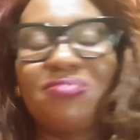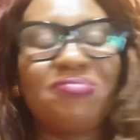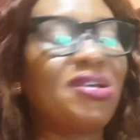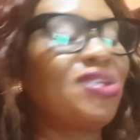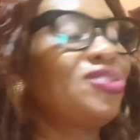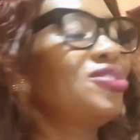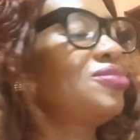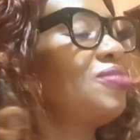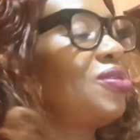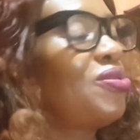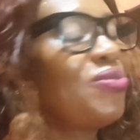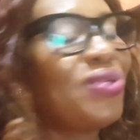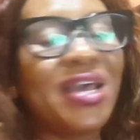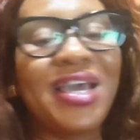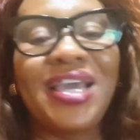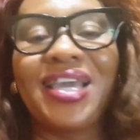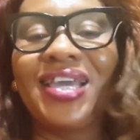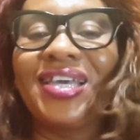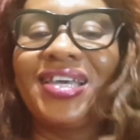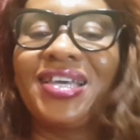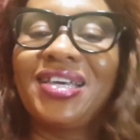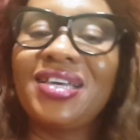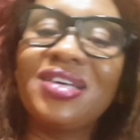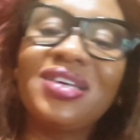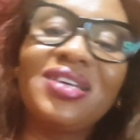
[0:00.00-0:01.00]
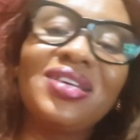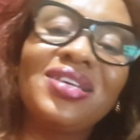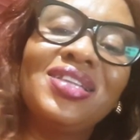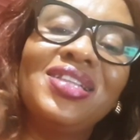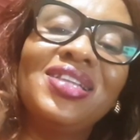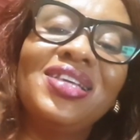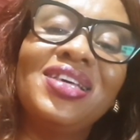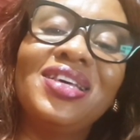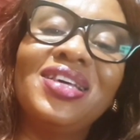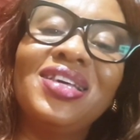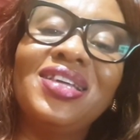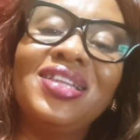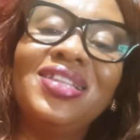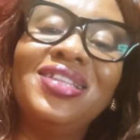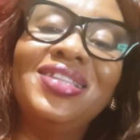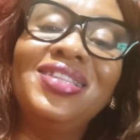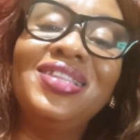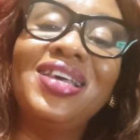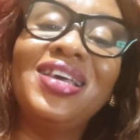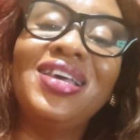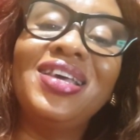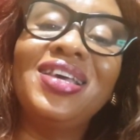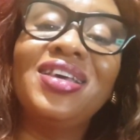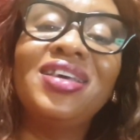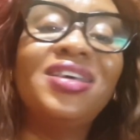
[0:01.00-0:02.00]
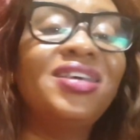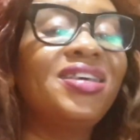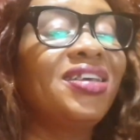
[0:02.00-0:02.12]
My husband was like, "Ne,